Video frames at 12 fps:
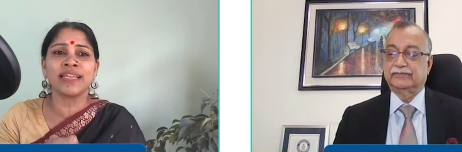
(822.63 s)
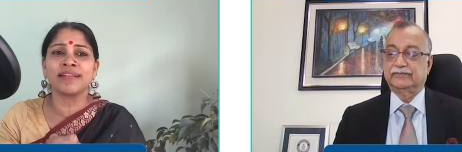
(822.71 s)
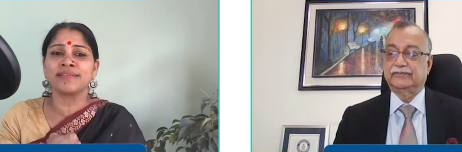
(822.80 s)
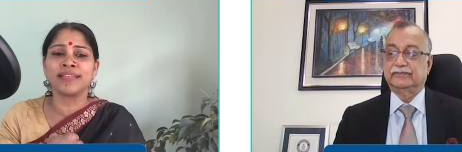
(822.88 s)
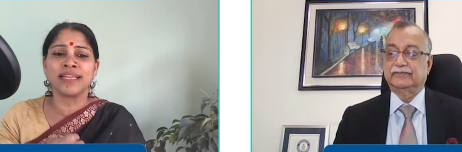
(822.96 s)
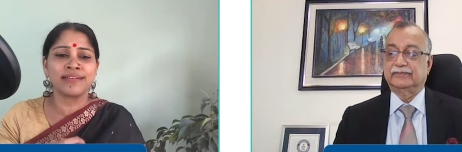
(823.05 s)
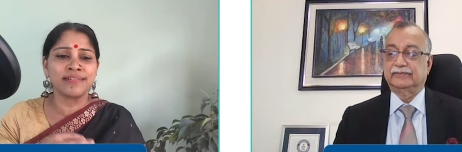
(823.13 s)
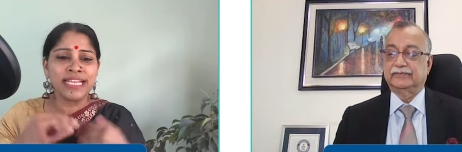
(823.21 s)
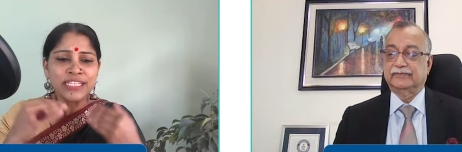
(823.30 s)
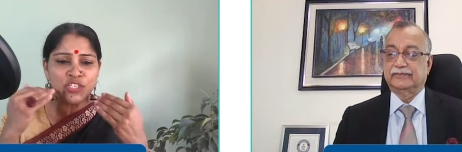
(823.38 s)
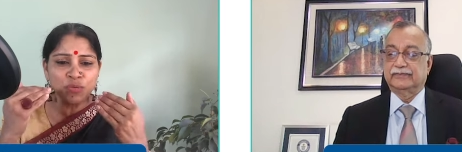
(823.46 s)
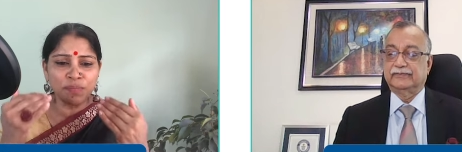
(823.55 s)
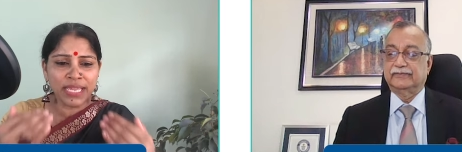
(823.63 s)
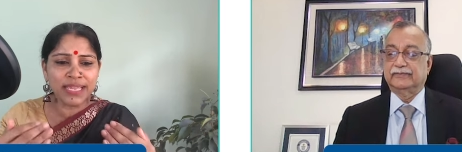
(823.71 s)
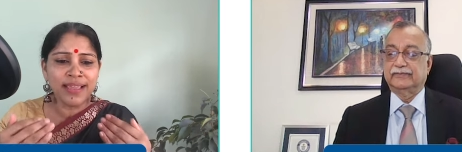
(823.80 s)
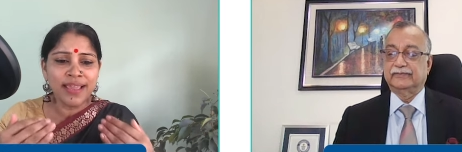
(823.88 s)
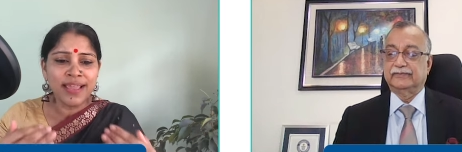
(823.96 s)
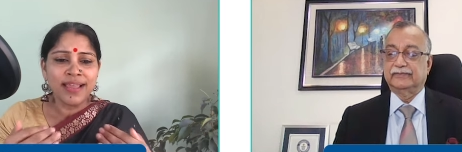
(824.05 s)
Speaker 1: There there needs to
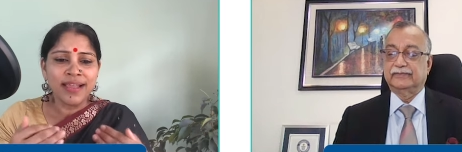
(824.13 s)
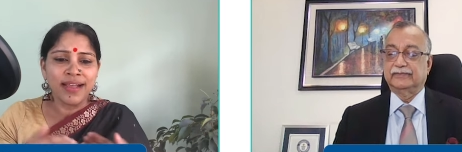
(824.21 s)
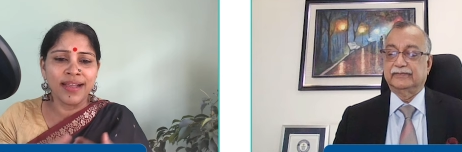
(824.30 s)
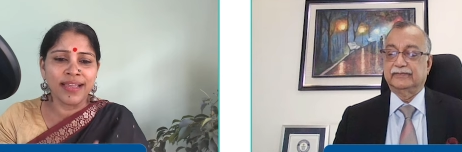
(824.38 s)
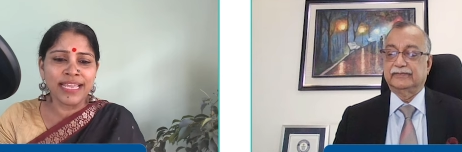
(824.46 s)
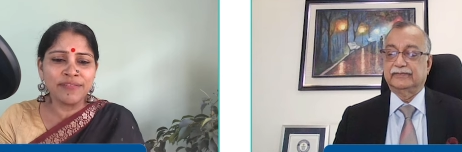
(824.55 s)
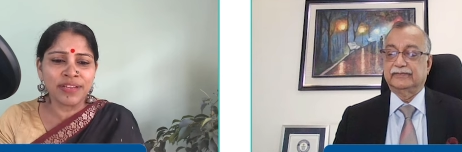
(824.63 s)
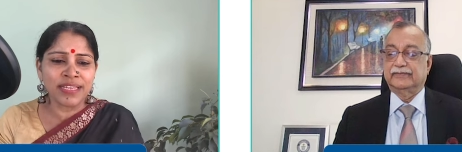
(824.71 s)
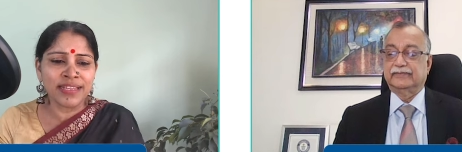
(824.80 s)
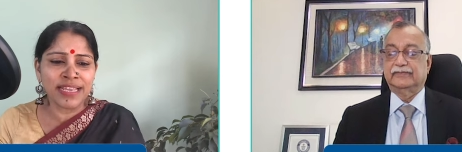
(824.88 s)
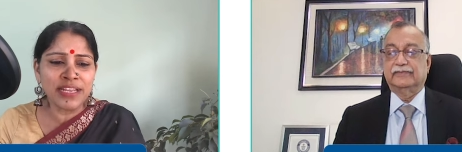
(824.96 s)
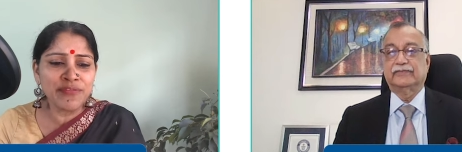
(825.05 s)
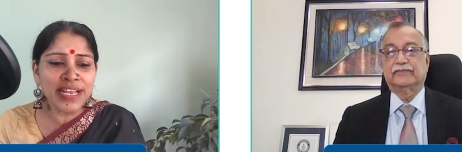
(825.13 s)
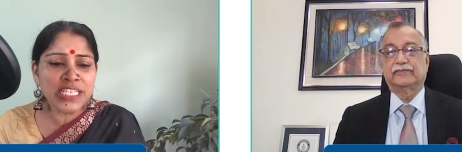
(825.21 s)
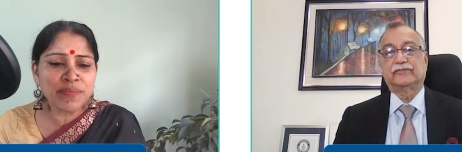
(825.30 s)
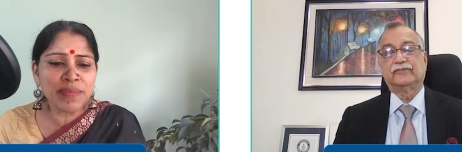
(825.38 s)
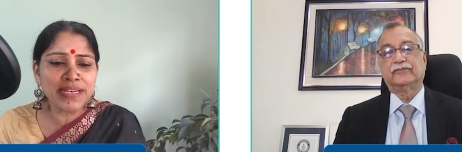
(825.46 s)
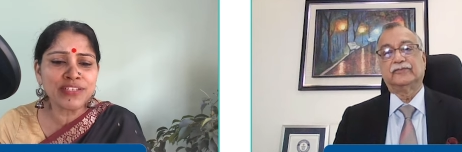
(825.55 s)
be uh, in
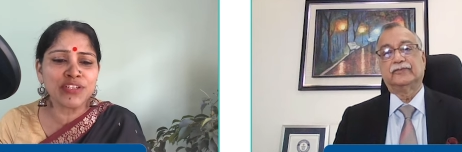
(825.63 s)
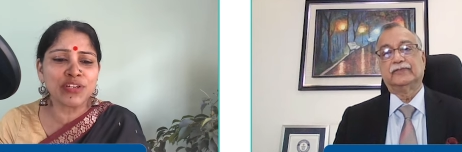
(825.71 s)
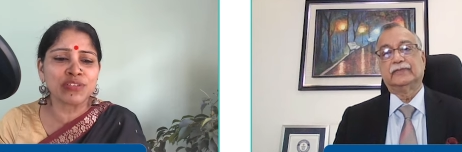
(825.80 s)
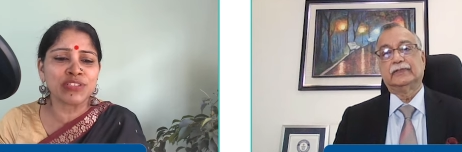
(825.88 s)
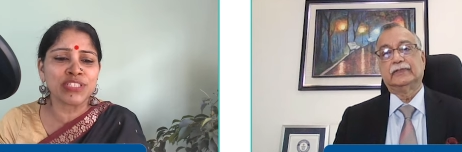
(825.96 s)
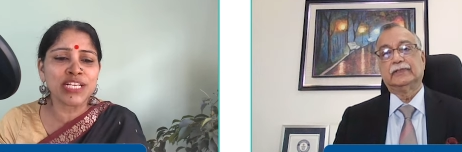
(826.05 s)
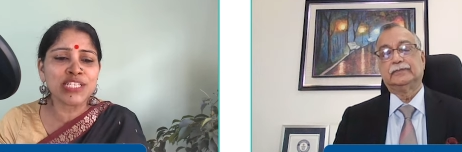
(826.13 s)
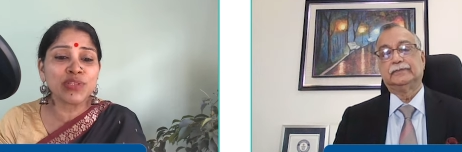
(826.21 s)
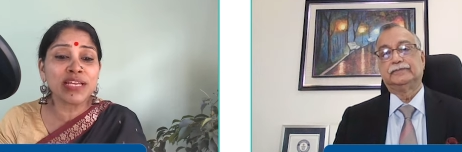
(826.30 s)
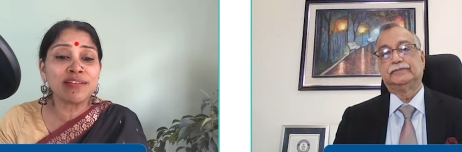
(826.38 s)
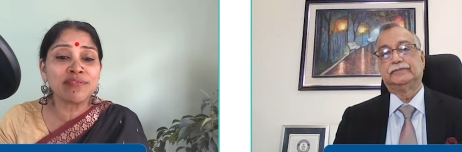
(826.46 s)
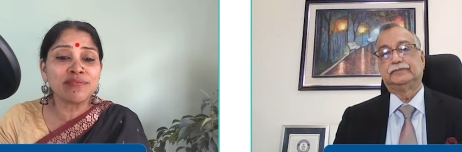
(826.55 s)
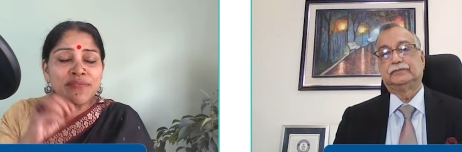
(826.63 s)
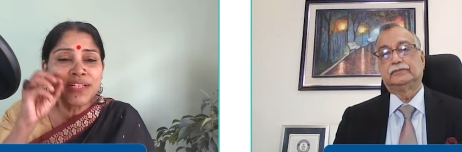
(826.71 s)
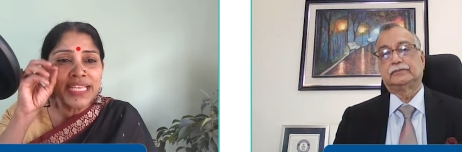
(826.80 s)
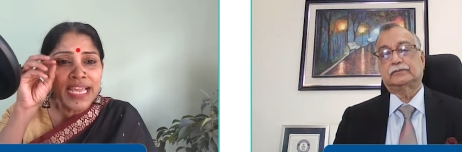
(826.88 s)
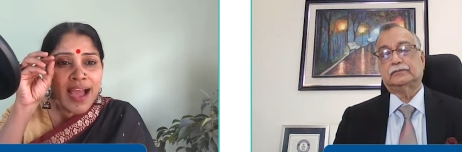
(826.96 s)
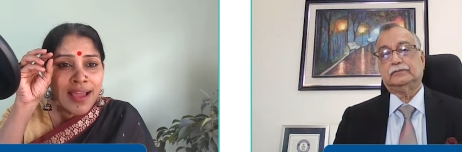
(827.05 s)
investment uh, just so that
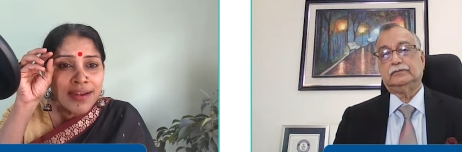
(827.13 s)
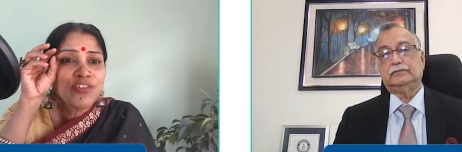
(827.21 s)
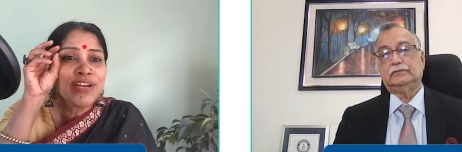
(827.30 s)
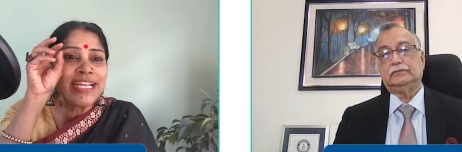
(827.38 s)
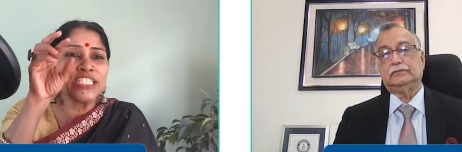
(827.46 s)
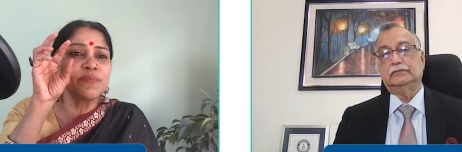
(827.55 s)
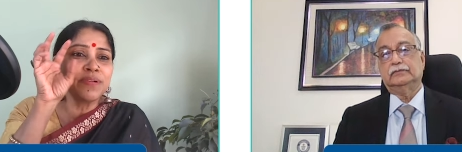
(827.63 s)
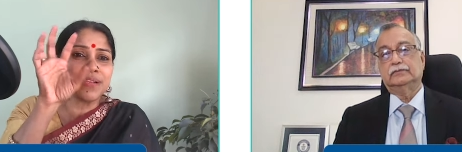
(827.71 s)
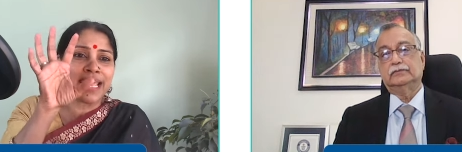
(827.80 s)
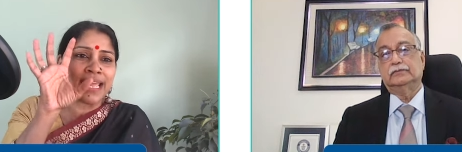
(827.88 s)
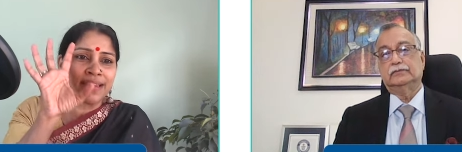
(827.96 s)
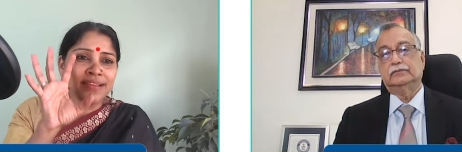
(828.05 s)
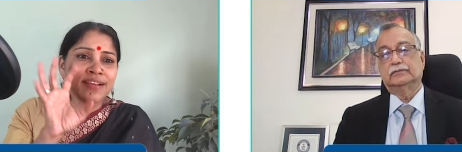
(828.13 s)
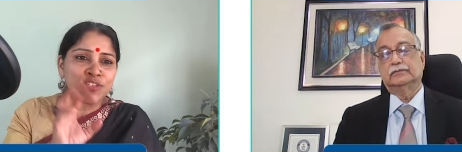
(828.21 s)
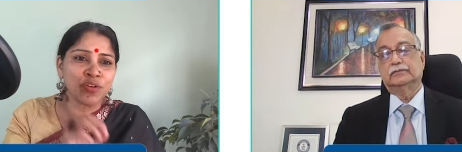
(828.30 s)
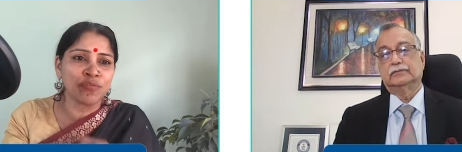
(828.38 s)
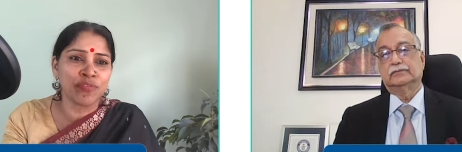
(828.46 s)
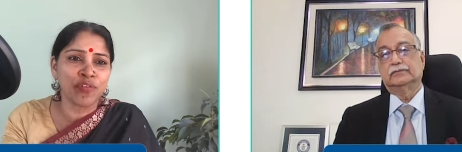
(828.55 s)
even the unreachable
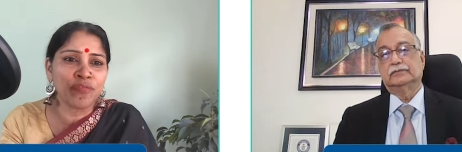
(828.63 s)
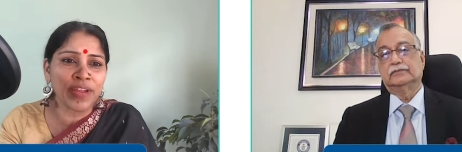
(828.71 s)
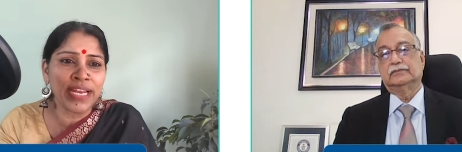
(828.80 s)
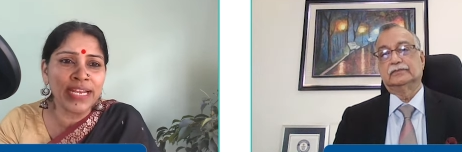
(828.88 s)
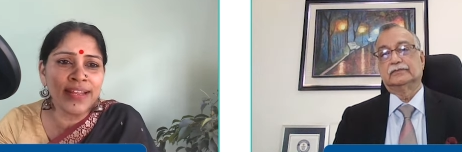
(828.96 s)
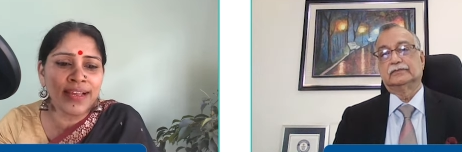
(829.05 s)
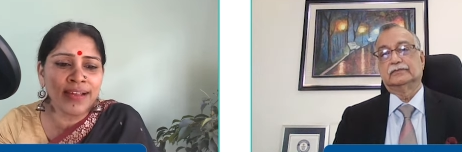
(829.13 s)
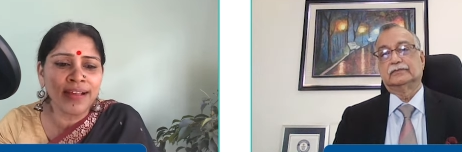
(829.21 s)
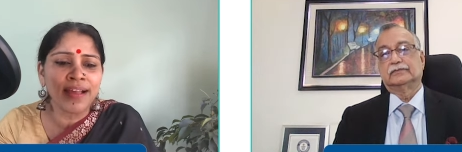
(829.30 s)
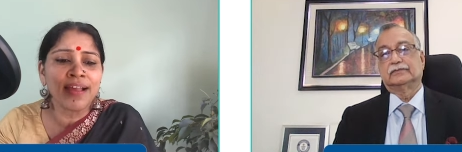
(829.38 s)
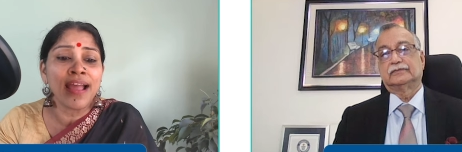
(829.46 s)
areas of, of India